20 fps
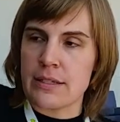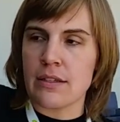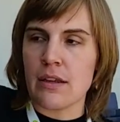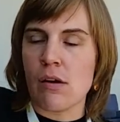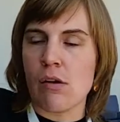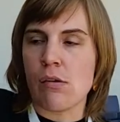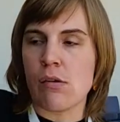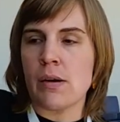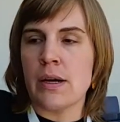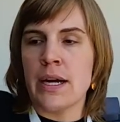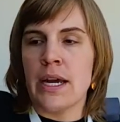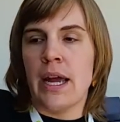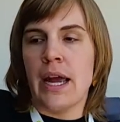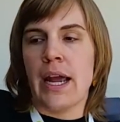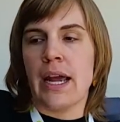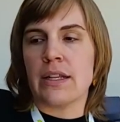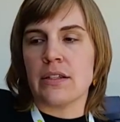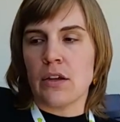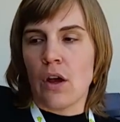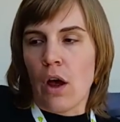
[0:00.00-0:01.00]
So
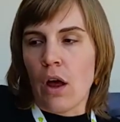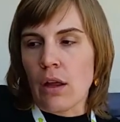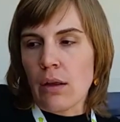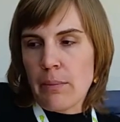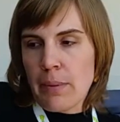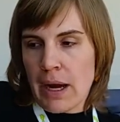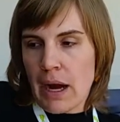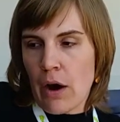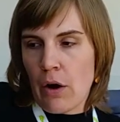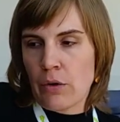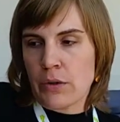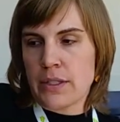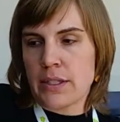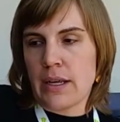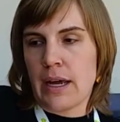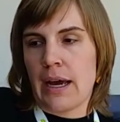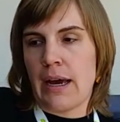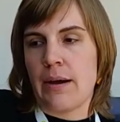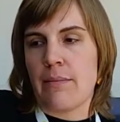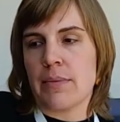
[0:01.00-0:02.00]
it's all about
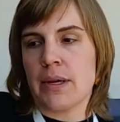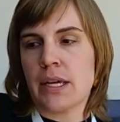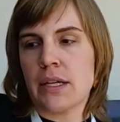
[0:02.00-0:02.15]
um,